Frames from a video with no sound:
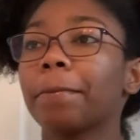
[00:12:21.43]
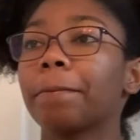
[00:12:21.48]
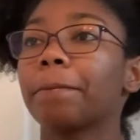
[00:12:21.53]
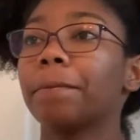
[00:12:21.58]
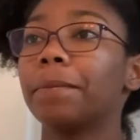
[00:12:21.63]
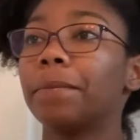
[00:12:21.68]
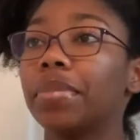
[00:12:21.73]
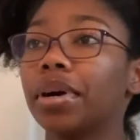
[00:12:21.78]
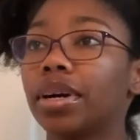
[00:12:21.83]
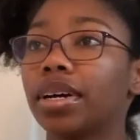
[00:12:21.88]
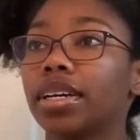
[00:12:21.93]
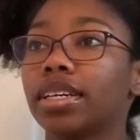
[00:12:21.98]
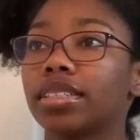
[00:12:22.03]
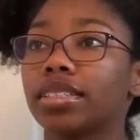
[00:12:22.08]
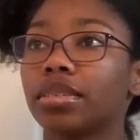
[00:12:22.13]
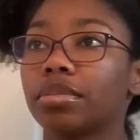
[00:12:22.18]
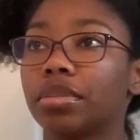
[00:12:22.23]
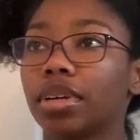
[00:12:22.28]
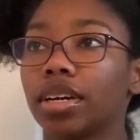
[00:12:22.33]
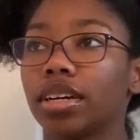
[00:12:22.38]
but
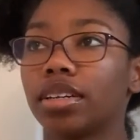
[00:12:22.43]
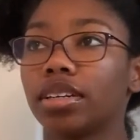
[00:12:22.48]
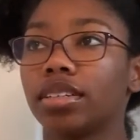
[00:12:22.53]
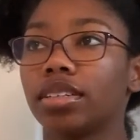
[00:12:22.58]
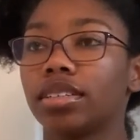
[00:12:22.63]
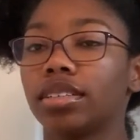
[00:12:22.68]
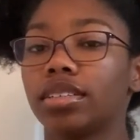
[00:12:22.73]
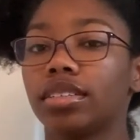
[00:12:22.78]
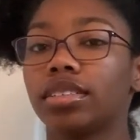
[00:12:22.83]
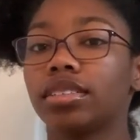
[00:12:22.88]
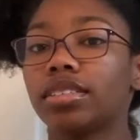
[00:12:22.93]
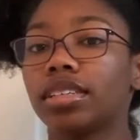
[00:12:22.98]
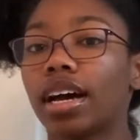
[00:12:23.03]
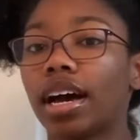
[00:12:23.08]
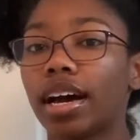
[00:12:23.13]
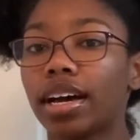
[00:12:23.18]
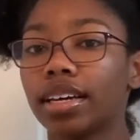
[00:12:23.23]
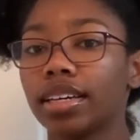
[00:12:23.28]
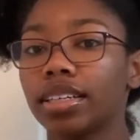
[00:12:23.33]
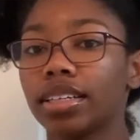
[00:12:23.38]
I'm not gonna
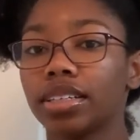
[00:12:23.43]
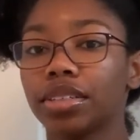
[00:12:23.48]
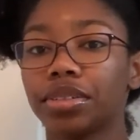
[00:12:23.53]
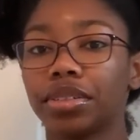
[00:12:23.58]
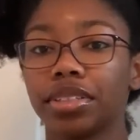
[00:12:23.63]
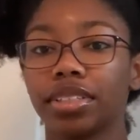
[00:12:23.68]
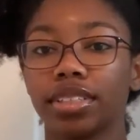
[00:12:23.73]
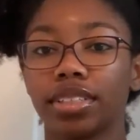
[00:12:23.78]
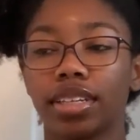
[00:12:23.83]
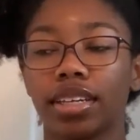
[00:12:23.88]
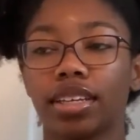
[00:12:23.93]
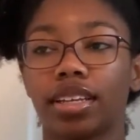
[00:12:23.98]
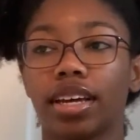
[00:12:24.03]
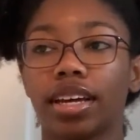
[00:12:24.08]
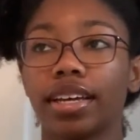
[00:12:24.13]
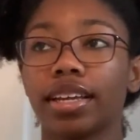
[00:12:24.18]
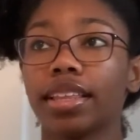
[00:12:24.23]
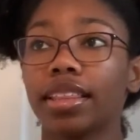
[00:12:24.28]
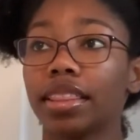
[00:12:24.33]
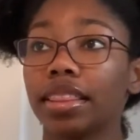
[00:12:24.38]
dye it or anything
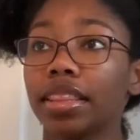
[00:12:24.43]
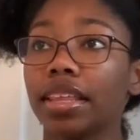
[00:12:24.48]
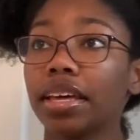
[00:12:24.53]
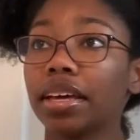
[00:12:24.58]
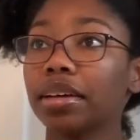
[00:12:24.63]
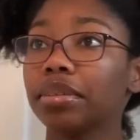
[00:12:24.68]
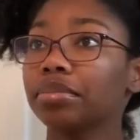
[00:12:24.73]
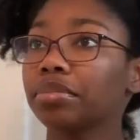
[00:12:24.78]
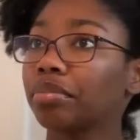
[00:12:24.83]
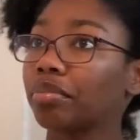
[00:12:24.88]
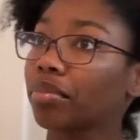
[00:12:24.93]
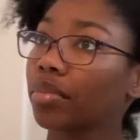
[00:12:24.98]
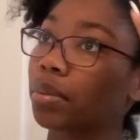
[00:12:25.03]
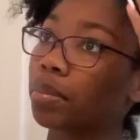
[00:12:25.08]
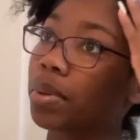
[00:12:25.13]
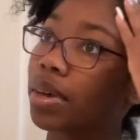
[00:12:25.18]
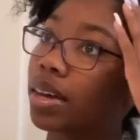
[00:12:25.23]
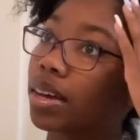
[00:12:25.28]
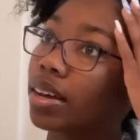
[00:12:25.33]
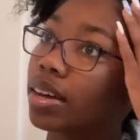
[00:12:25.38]
like that
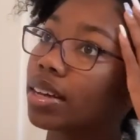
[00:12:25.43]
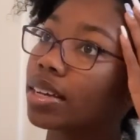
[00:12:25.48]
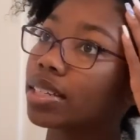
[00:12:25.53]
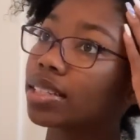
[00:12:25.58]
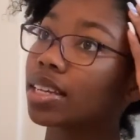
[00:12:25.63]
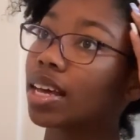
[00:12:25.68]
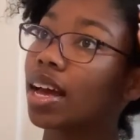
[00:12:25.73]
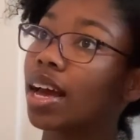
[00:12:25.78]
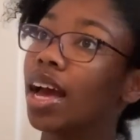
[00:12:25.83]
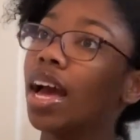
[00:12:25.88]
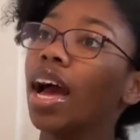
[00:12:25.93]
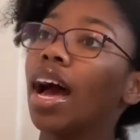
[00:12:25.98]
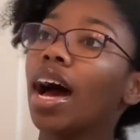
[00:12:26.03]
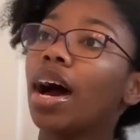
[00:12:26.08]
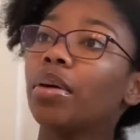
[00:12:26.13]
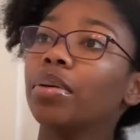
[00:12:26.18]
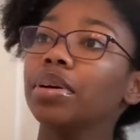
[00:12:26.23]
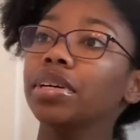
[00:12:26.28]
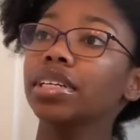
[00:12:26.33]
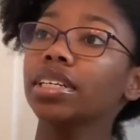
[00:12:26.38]
because I
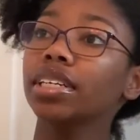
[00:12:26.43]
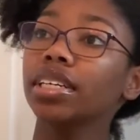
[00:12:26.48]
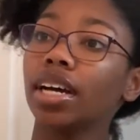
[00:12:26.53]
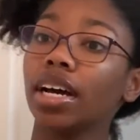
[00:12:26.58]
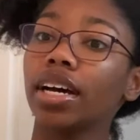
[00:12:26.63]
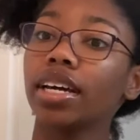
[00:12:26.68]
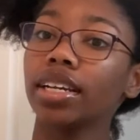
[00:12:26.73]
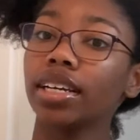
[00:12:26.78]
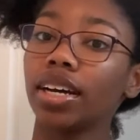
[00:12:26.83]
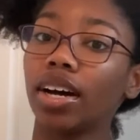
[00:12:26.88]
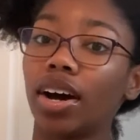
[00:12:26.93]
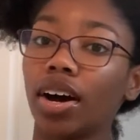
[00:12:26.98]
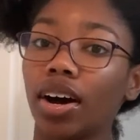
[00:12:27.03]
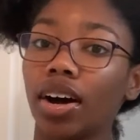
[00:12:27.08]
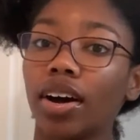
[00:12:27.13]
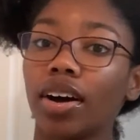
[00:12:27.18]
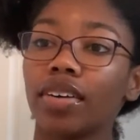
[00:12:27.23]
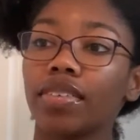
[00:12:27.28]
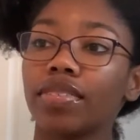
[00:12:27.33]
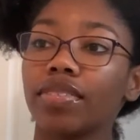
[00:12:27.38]
want to cut it
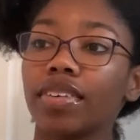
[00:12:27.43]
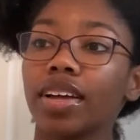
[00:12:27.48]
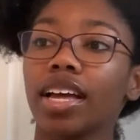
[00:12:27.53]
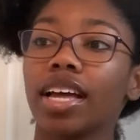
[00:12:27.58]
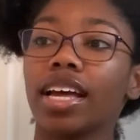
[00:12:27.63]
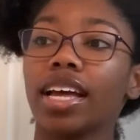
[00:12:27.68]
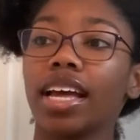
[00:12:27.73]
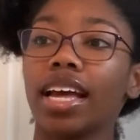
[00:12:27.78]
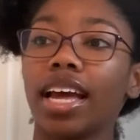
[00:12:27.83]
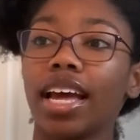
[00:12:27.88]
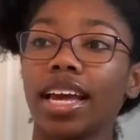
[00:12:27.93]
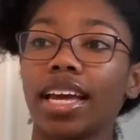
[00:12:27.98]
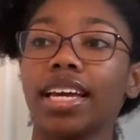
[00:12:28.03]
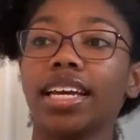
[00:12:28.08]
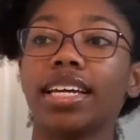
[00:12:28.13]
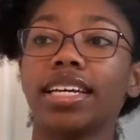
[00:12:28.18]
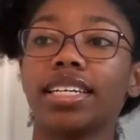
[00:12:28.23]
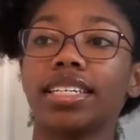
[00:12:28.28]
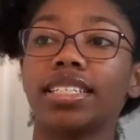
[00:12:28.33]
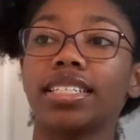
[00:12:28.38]
off
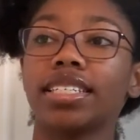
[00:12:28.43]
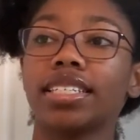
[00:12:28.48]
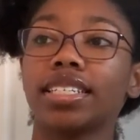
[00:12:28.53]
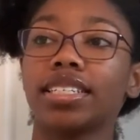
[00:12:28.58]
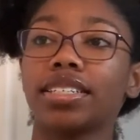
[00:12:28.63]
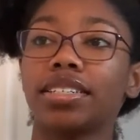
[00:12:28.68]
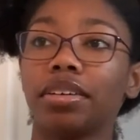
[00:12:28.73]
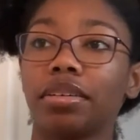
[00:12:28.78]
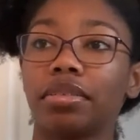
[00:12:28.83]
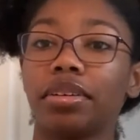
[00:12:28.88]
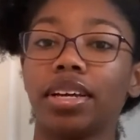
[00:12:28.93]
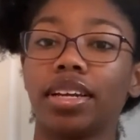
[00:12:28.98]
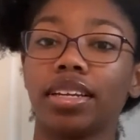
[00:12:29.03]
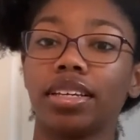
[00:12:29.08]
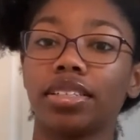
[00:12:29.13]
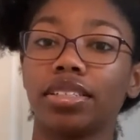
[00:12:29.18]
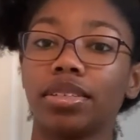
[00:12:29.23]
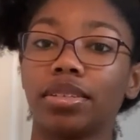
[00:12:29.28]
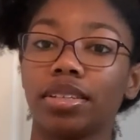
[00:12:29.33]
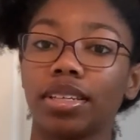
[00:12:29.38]
and donate it
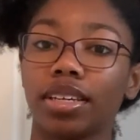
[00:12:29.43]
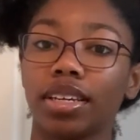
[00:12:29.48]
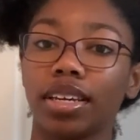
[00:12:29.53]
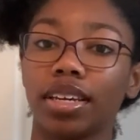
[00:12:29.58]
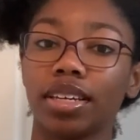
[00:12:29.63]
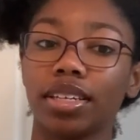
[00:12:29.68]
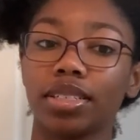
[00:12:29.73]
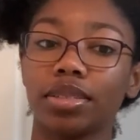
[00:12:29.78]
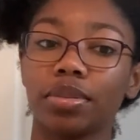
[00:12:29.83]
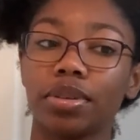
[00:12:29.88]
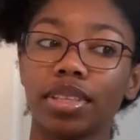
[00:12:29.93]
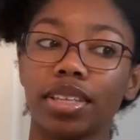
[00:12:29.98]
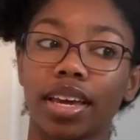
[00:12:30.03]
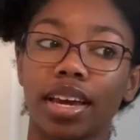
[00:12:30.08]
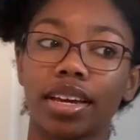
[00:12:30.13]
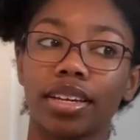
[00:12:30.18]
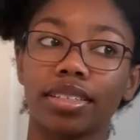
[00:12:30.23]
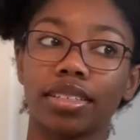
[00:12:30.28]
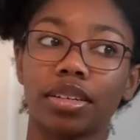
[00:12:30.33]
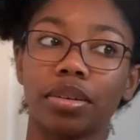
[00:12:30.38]
to the kids with
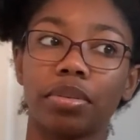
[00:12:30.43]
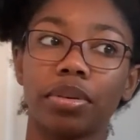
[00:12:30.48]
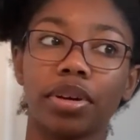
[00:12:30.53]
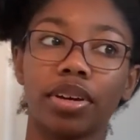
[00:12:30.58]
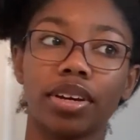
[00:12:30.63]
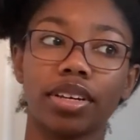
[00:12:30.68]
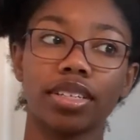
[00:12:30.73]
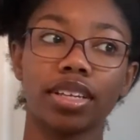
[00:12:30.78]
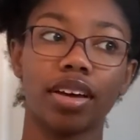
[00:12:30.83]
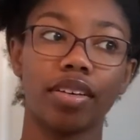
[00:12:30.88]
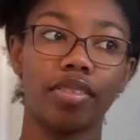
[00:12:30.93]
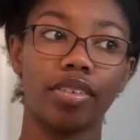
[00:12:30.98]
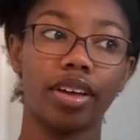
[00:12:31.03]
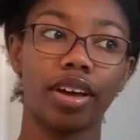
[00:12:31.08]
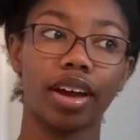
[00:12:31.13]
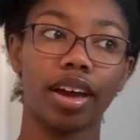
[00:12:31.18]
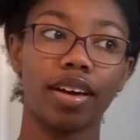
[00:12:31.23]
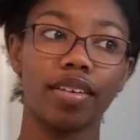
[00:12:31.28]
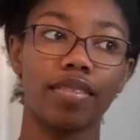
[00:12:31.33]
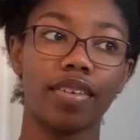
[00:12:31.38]
cancer, because I feel
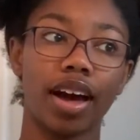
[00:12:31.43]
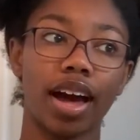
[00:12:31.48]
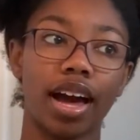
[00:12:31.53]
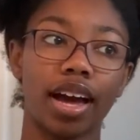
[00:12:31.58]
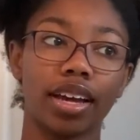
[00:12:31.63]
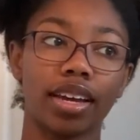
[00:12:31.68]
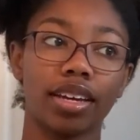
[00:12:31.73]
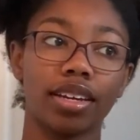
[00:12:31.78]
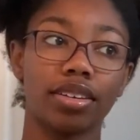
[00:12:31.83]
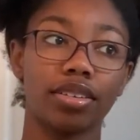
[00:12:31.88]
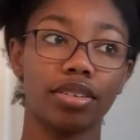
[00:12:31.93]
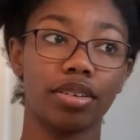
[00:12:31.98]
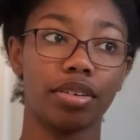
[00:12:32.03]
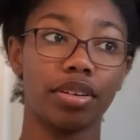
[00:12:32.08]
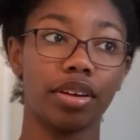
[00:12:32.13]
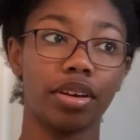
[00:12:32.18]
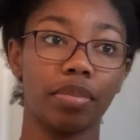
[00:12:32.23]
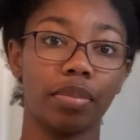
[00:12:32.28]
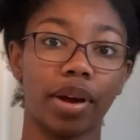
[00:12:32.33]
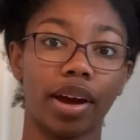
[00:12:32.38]
like if I can
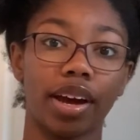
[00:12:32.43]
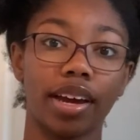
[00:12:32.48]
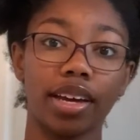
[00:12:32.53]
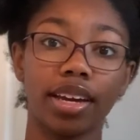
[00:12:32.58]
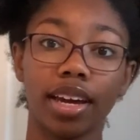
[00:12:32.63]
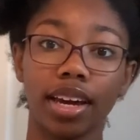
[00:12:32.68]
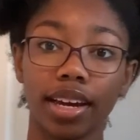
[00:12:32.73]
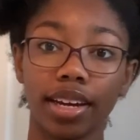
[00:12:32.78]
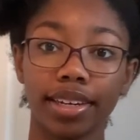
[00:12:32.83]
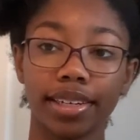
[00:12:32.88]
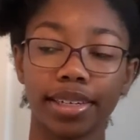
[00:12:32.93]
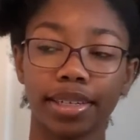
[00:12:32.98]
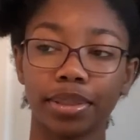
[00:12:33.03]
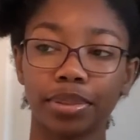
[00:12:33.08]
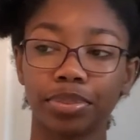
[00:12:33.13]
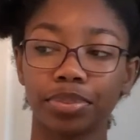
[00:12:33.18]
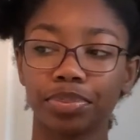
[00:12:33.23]
donate my hair,